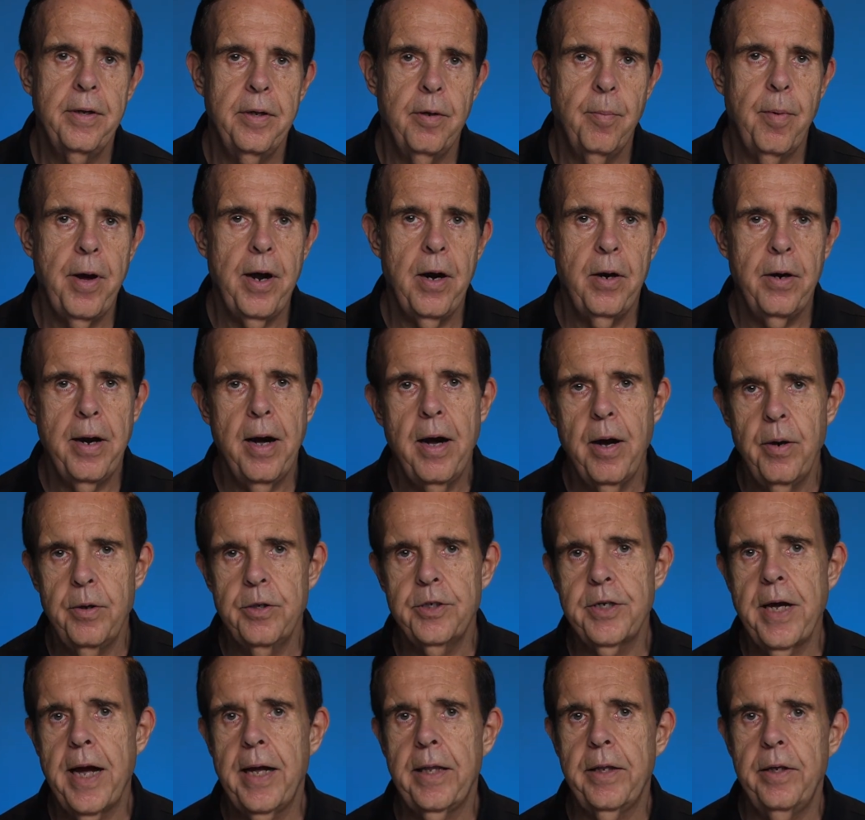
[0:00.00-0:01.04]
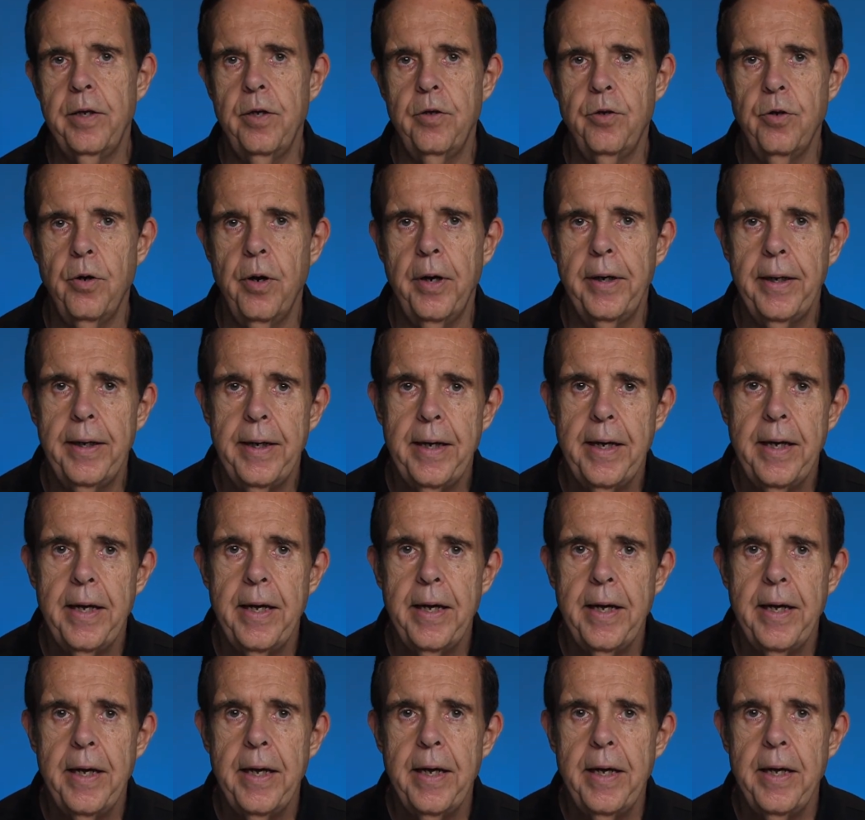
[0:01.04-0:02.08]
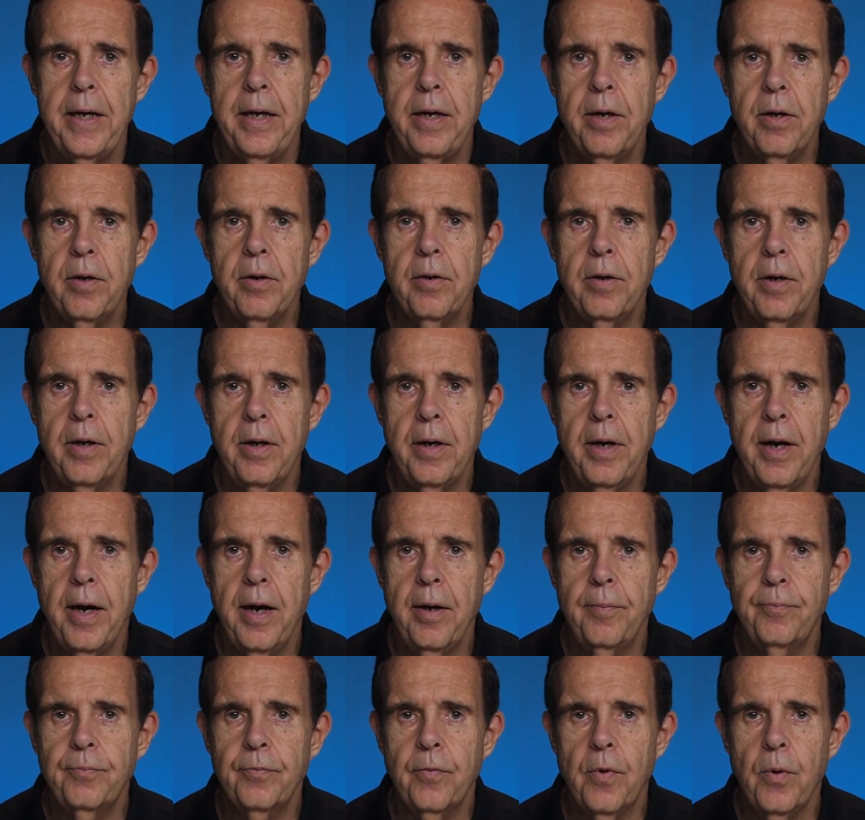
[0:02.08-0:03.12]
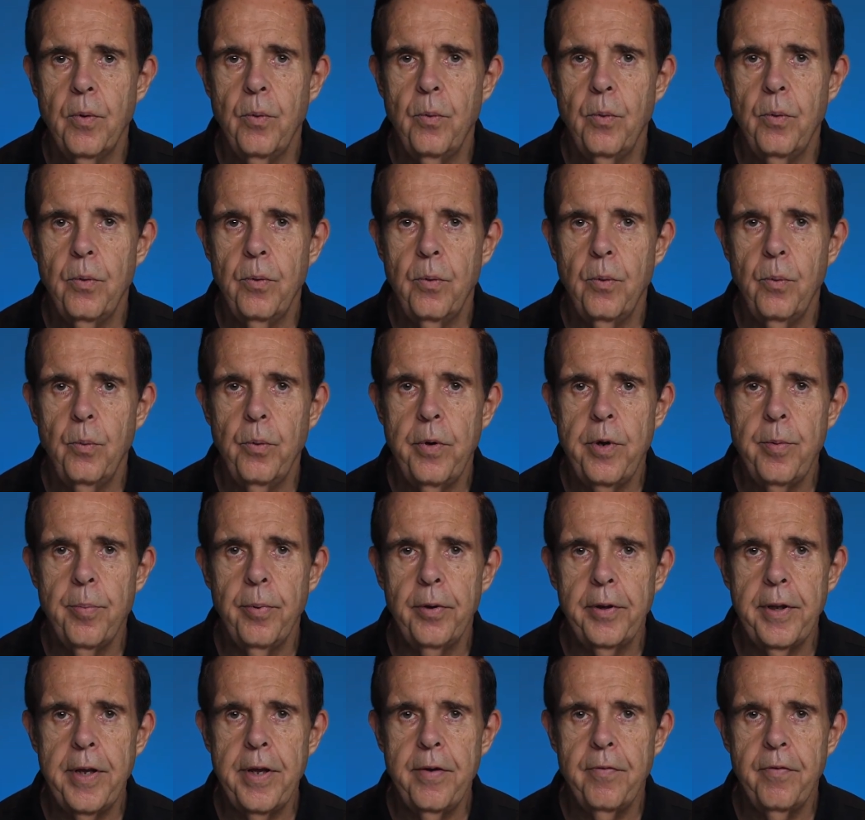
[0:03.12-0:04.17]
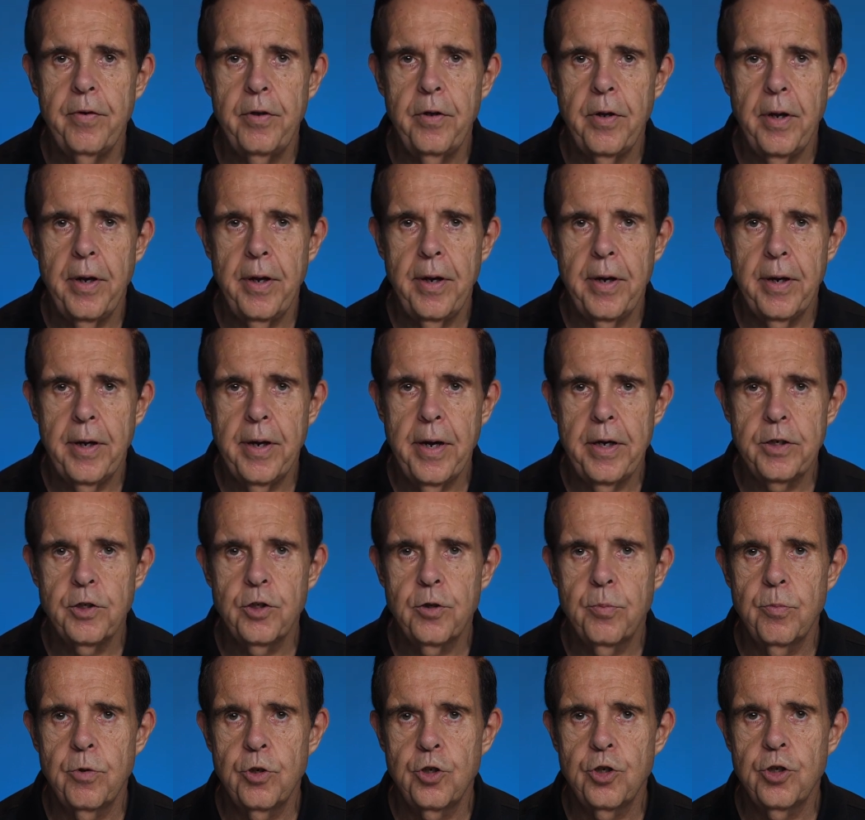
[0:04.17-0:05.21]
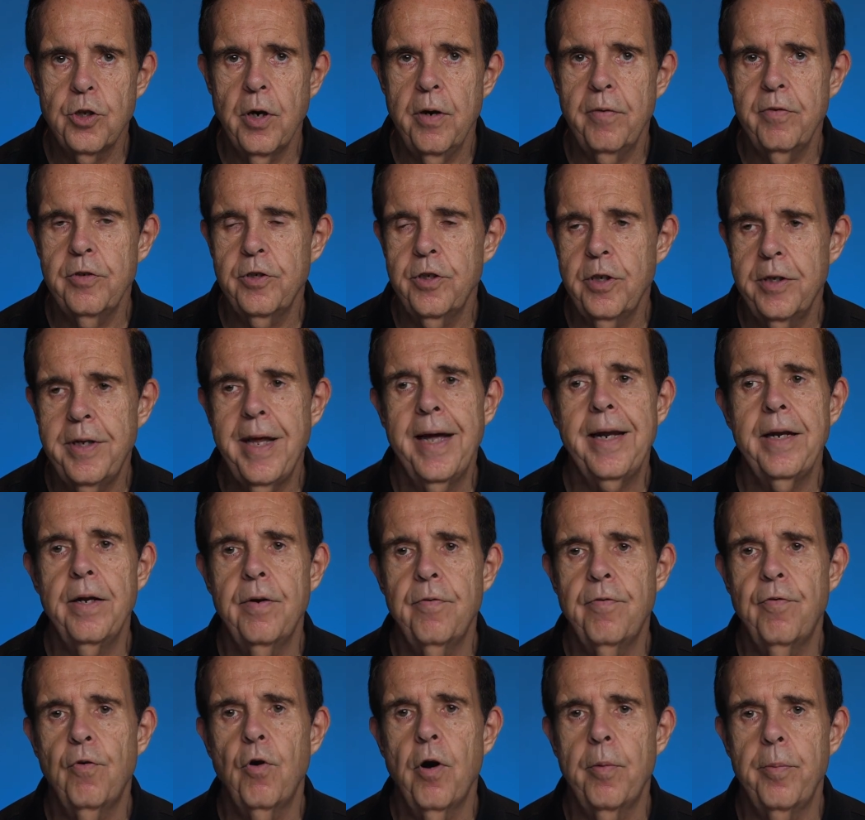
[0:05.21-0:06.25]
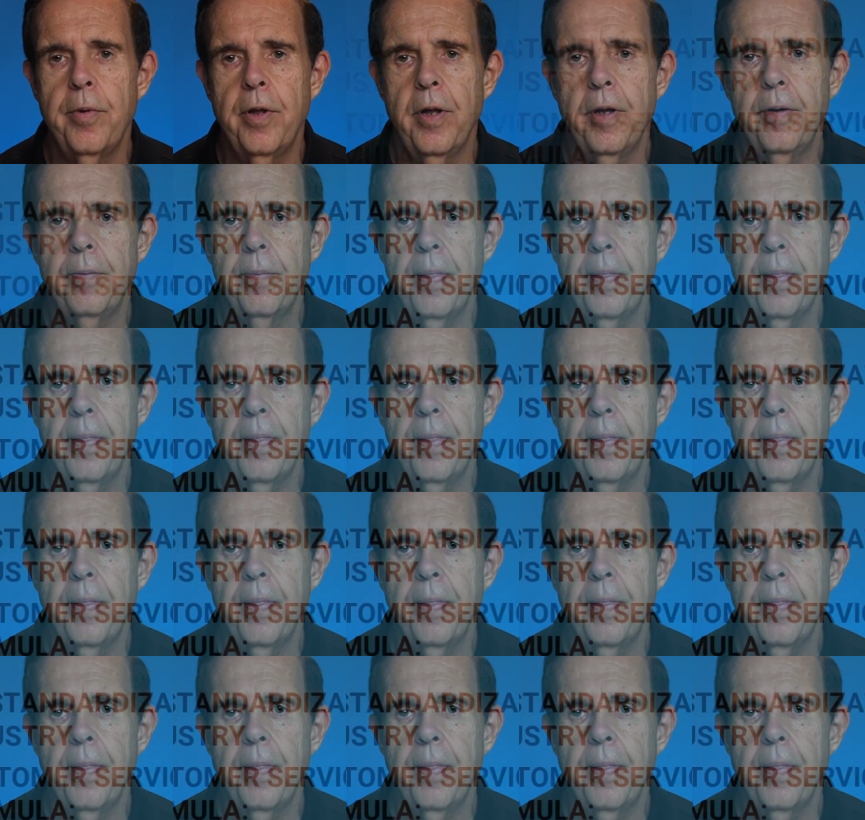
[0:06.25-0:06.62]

no matter how exactly you do it. Here, we believe in a customer service attendant formula.